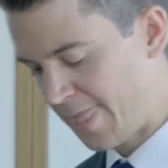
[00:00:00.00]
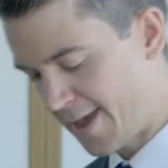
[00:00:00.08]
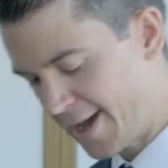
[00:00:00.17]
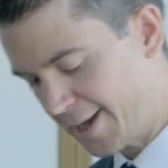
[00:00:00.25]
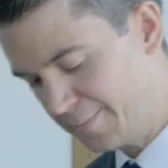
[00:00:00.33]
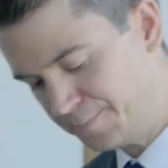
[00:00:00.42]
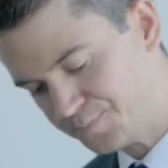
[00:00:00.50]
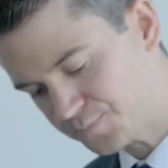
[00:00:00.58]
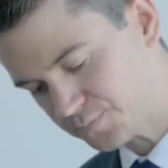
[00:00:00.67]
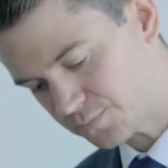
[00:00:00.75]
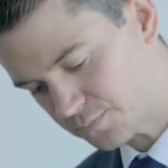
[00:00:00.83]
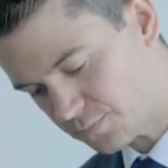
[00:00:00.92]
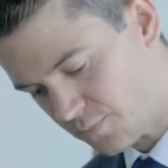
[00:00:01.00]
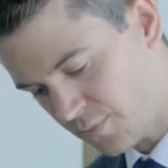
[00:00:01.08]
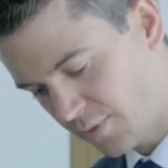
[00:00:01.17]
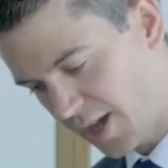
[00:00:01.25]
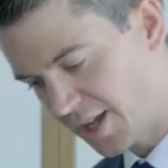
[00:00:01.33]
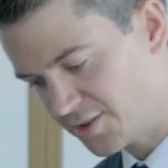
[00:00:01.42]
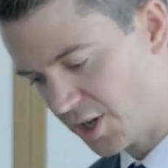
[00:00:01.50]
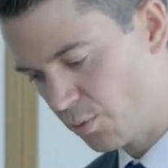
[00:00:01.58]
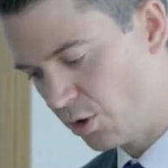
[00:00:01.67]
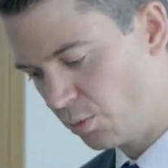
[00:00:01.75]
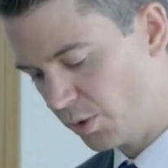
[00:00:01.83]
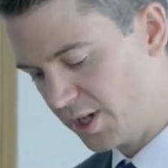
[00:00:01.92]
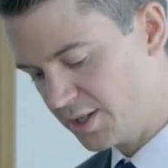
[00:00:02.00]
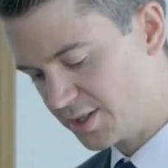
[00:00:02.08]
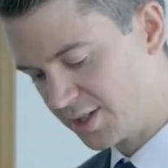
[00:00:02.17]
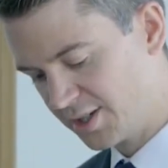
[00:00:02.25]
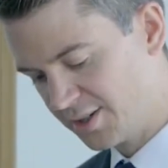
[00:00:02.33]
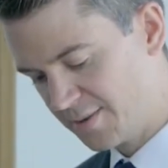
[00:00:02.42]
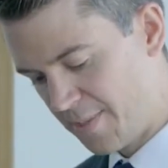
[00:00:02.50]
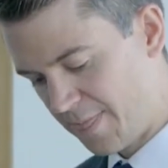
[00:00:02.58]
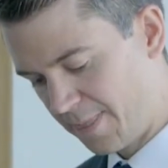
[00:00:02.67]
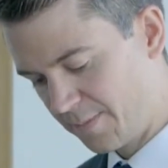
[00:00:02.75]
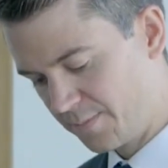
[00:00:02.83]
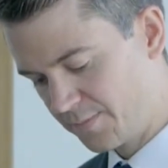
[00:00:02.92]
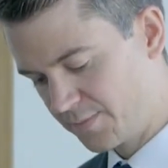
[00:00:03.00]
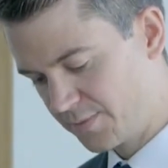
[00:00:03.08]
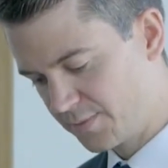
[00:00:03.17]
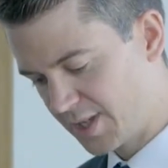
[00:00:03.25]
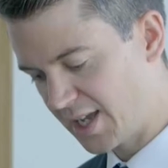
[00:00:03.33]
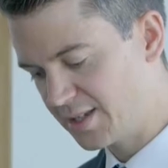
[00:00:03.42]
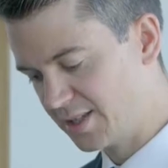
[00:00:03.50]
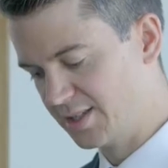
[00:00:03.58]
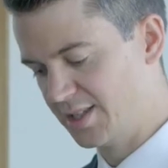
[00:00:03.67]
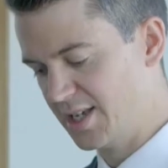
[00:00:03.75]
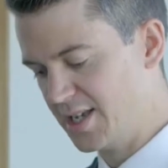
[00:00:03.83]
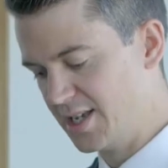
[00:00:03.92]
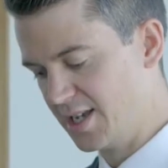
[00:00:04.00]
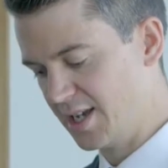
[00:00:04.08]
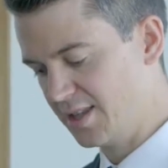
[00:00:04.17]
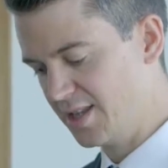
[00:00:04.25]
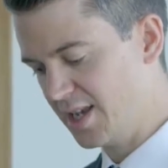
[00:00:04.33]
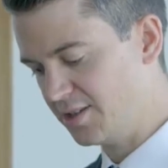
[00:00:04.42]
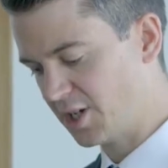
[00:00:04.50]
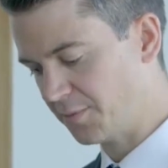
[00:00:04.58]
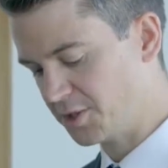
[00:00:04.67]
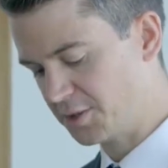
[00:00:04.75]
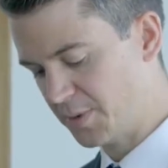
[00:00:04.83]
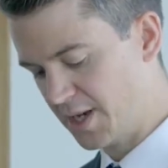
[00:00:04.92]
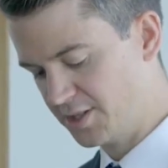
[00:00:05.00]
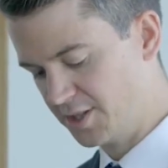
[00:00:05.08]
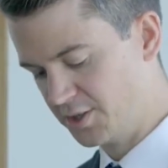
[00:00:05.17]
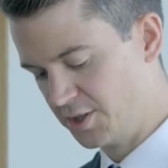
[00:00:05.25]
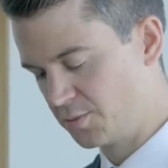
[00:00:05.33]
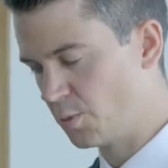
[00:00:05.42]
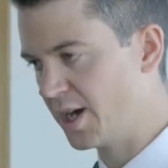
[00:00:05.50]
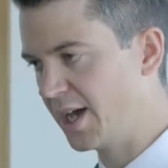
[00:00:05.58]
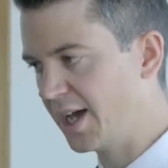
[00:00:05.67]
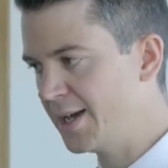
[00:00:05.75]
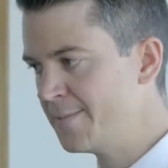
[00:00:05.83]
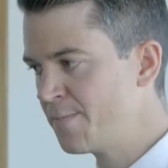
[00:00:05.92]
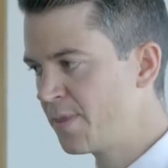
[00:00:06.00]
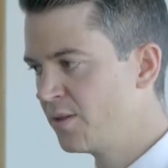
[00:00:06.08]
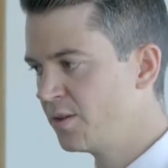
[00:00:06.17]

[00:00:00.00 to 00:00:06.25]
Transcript: And so what we'd tend to see in these types of spaces is where